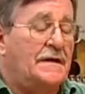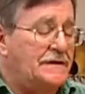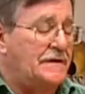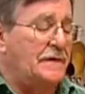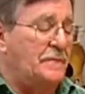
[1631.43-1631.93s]

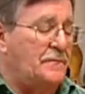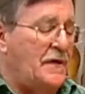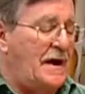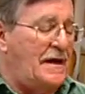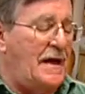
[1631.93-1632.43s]
So the
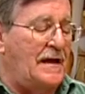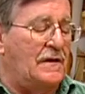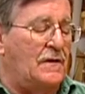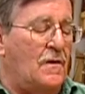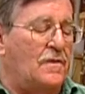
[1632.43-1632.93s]
break
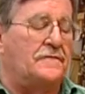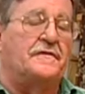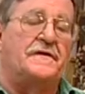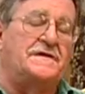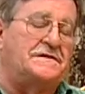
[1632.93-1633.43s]
angle
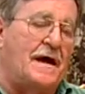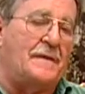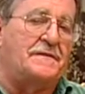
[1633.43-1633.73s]
over the top